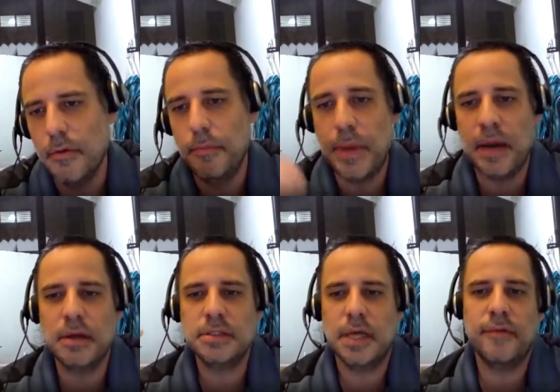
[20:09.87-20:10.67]

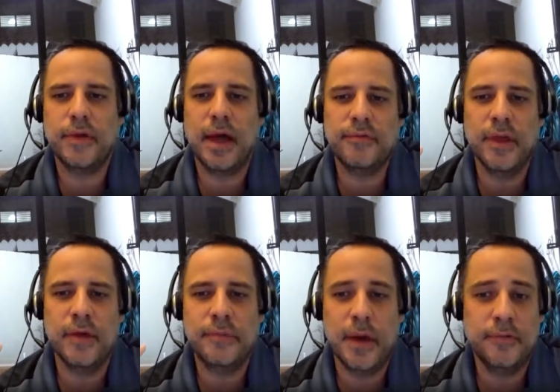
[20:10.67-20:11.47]
Barron's, I've
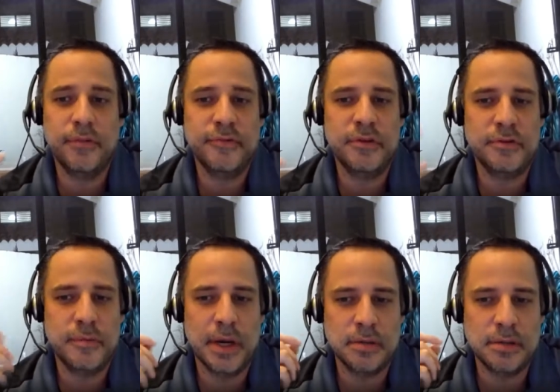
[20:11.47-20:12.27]
loved using
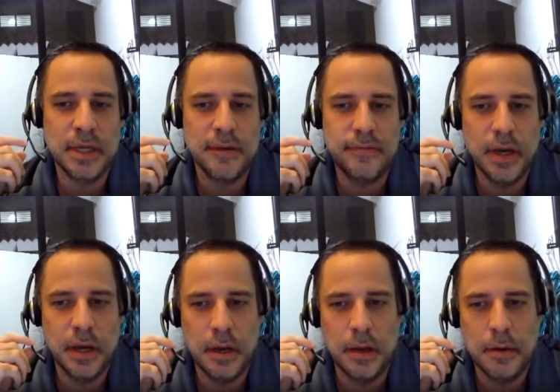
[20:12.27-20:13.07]
Barron's stuff.
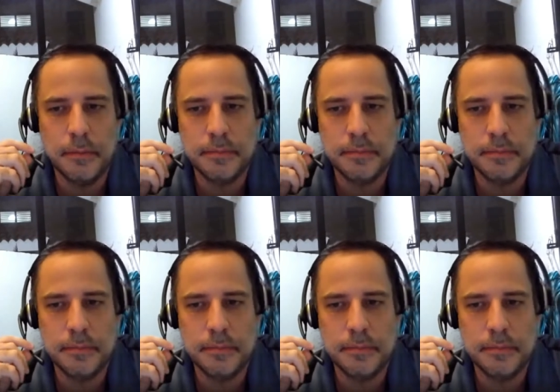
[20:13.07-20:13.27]
I